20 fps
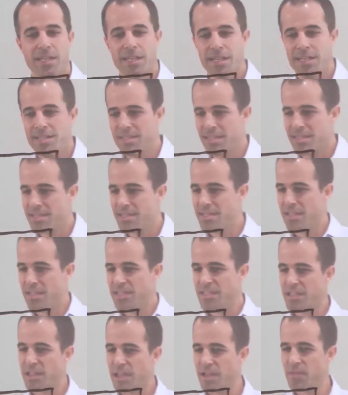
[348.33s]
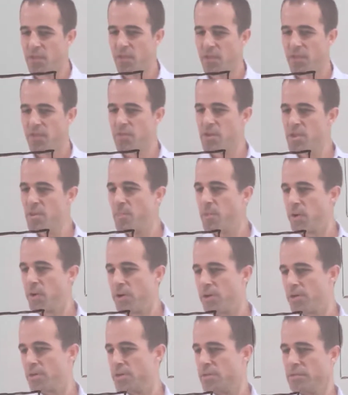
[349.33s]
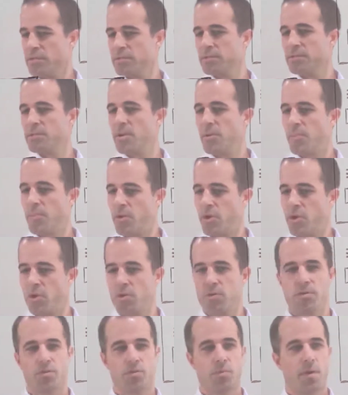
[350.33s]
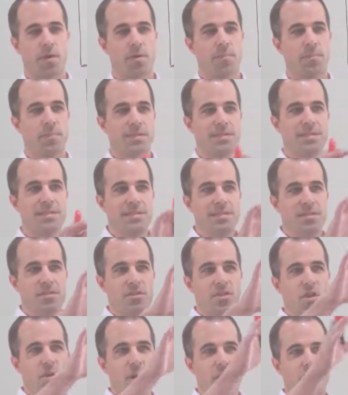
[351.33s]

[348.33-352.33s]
is kind of a 3-part approach where businesses go